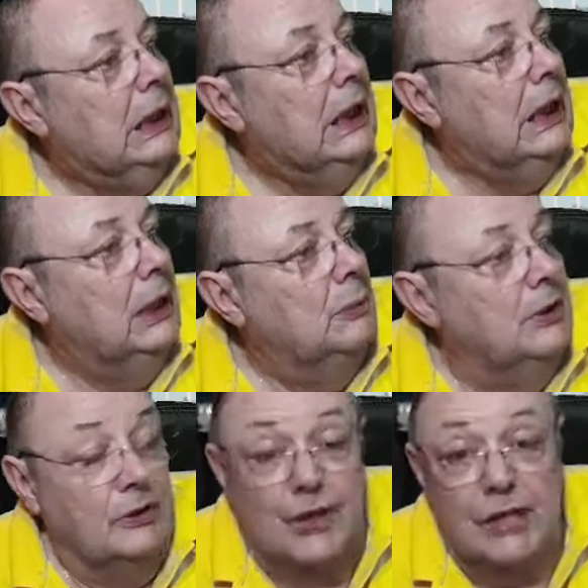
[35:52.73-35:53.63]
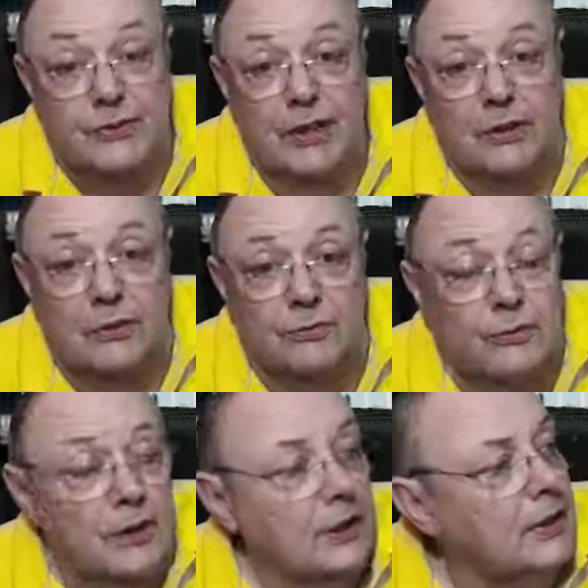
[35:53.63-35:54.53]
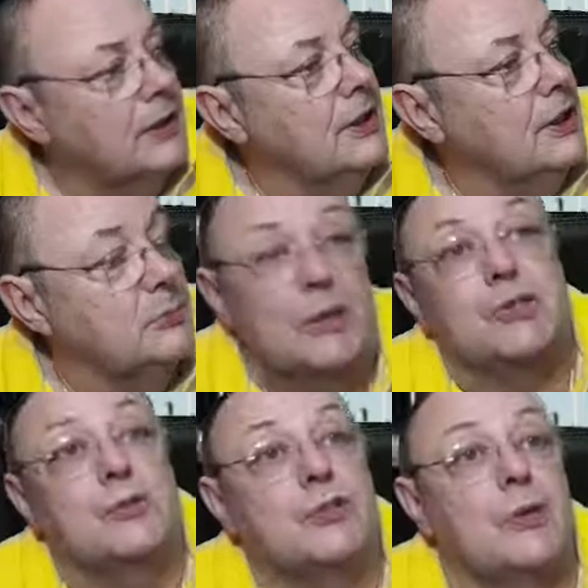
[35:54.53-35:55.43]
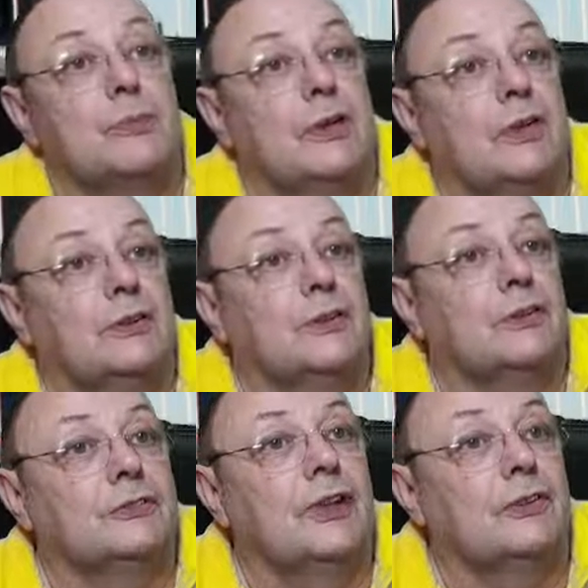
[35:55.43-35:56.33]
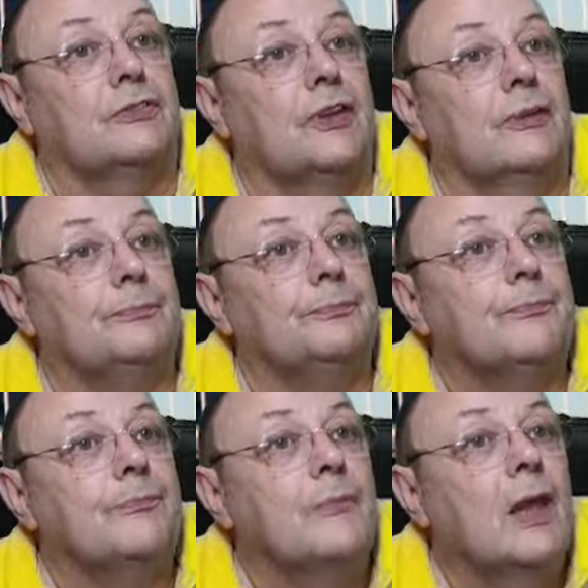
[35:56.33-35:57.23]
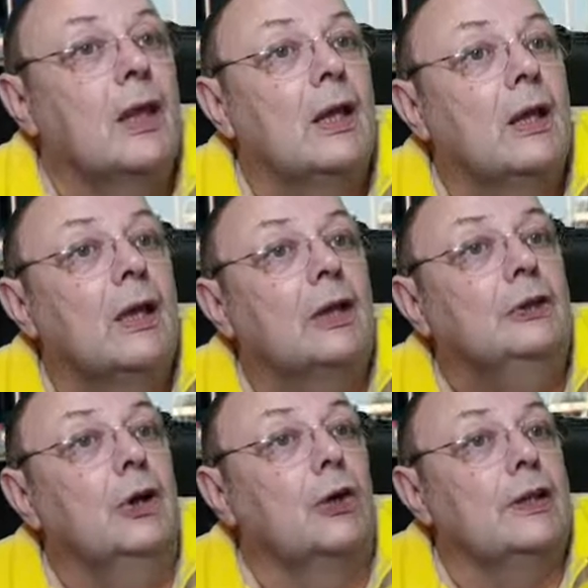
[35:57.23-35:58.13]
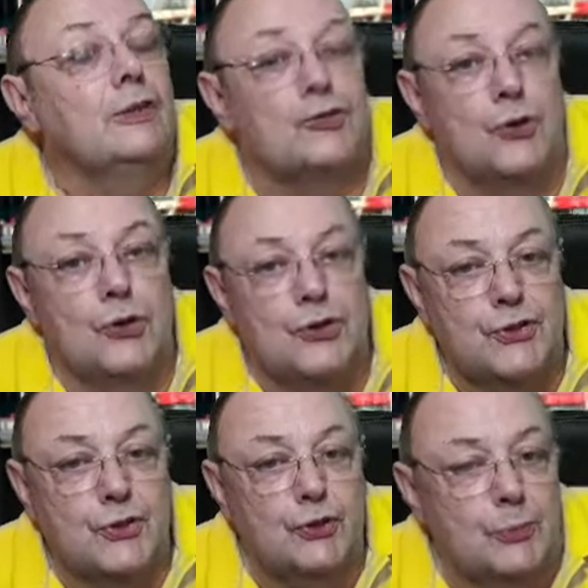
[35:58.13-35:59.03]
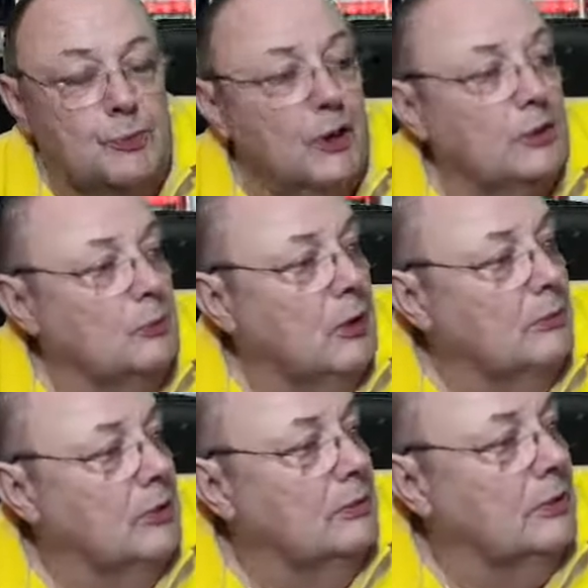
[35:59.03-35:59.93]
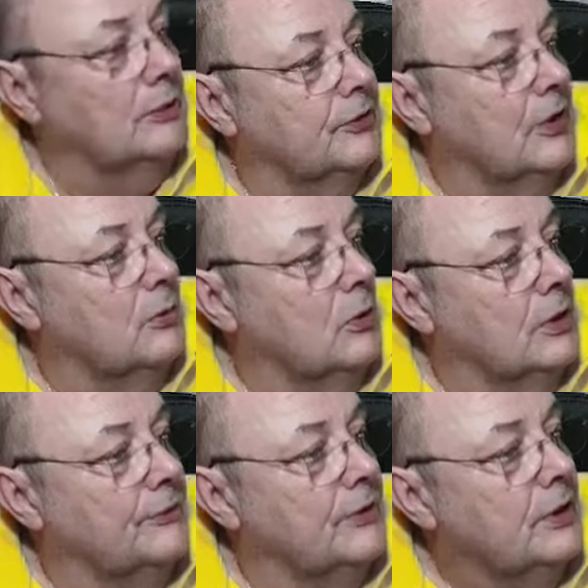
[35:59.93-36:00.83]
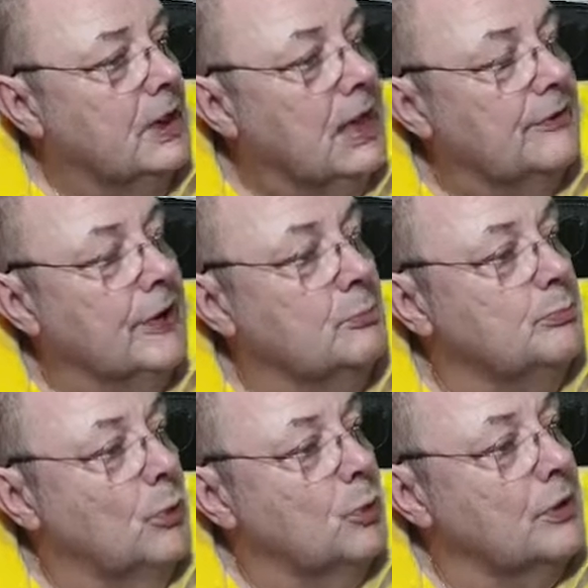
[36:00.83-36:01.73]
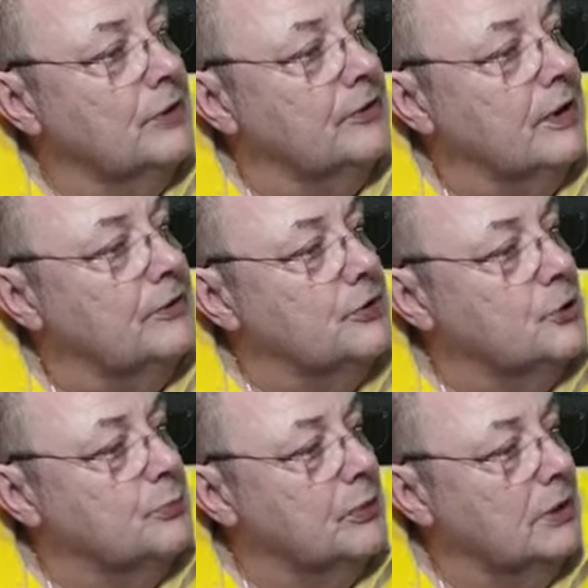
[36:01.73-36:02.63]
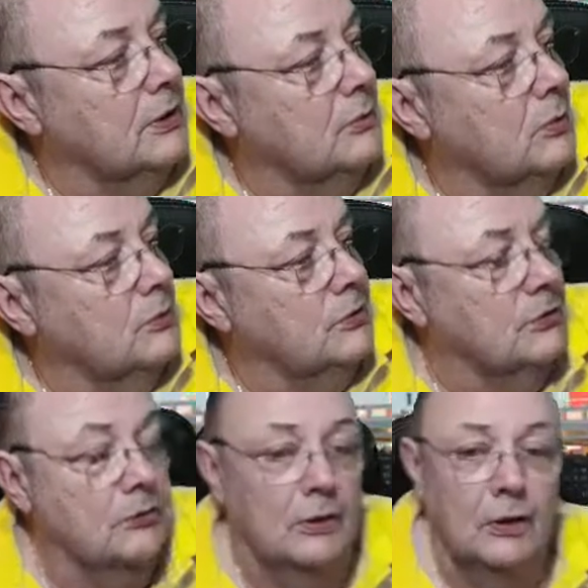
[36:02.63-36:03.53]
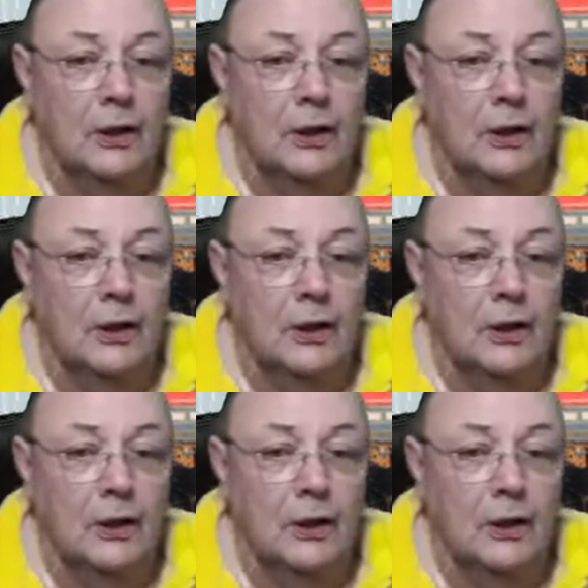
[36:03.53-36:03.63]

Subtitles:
In the Daily Telegraph, right? And the other picture is something that does. Lottie has joined us too, the pregnant one. Well, tell you what, if I don't bore her to death, it should break her waters.